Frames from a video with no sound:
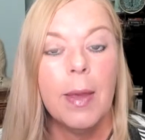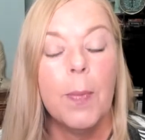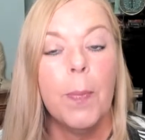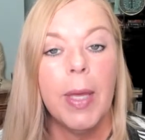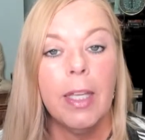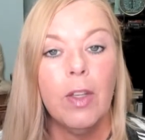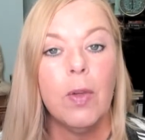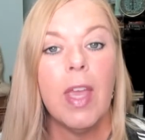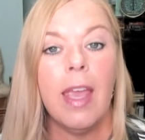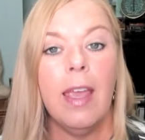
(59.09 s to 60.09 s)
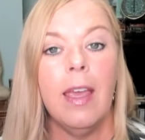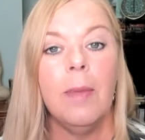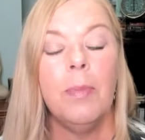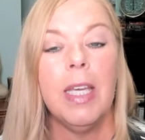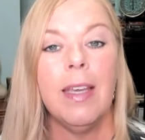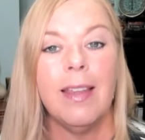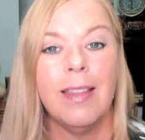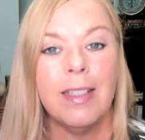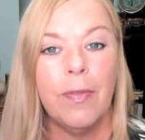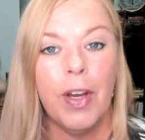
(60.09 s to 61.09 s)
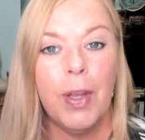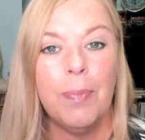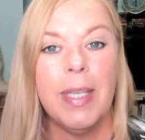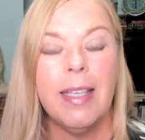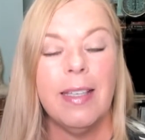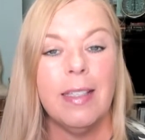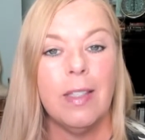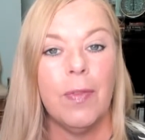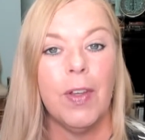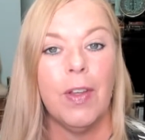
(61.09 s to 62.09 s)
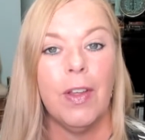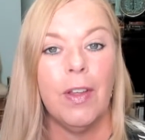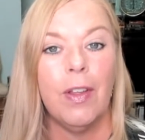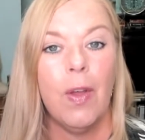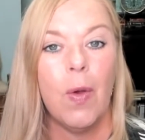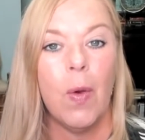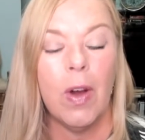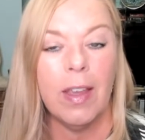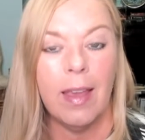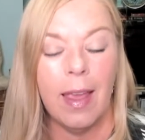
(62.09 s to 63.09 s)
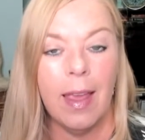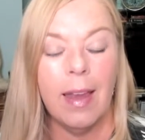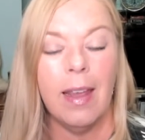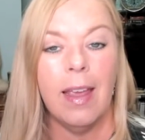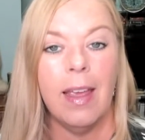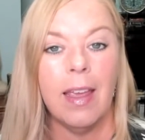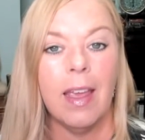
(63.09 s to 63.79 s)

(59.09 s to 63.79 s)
but you can be in this very peaceful, organic,